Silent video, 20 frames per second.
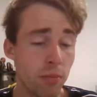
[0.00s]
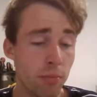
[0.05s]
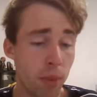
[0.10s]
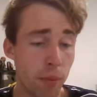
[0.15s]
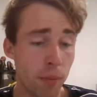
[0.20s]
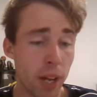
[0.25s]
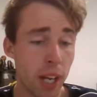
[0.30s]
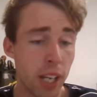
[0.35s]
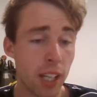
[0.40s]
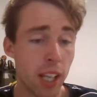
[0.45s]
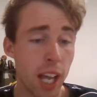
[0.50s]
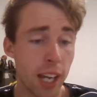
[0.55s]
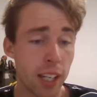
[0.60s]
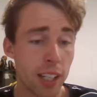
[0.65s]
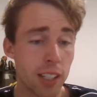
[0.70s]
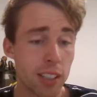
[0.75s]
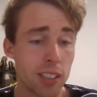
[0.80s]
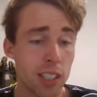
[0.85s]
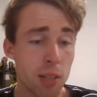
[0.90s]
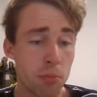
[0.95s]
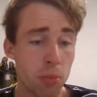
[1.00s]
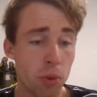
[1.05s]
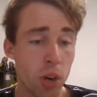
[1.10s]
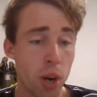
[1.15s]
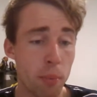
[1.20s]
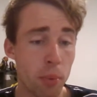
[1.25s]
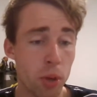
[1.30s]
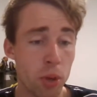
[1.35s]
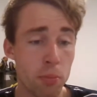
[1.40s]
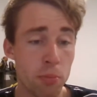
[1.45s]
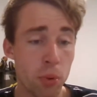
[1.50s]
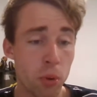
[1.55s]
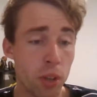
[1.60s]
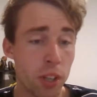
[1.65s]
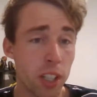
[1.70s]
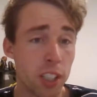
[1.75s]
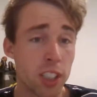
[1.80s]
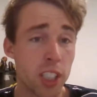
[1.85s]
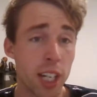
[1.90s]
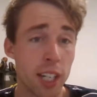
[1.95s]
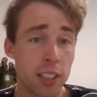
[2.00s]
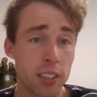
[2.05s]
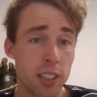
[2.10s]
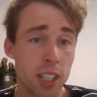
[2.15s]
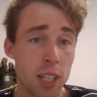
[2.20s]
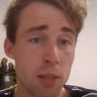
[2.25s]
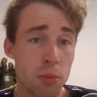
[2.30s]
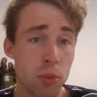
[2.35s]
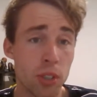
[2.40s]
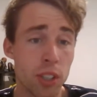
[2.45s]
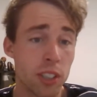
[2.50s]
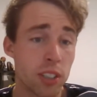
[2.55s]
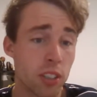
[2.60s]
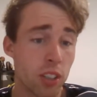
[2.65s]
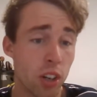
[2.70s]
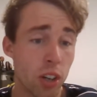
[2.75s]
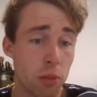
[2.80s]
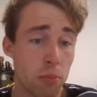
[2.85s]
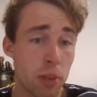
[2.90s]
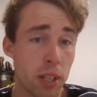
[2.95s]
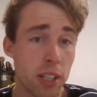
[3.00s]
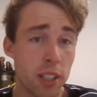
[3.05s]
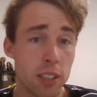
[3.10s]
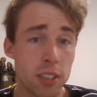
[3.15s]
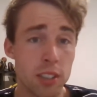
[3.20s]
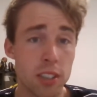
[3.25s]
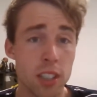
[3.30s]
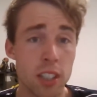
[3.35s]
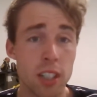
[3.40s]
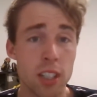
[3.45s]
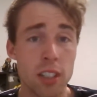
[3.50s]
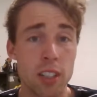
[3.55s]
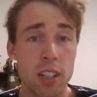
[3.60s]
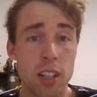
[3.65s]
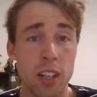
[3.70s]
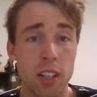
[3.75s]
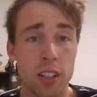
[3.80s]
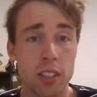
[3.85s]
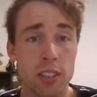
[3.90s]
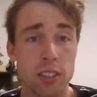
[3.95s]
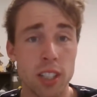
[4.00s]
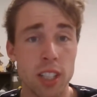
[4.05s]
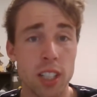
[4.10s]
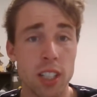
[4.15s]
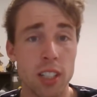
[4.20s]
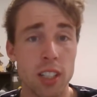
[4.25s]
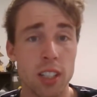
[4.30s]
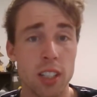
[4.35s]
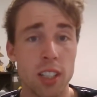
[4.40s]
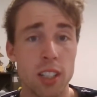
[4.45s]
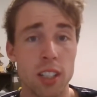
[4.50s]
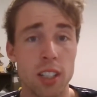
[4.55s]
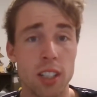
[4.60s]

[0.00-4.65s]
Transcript: my mate Langus, he brought up a good point that Jack Siebel, he's got to be considered, you know, because he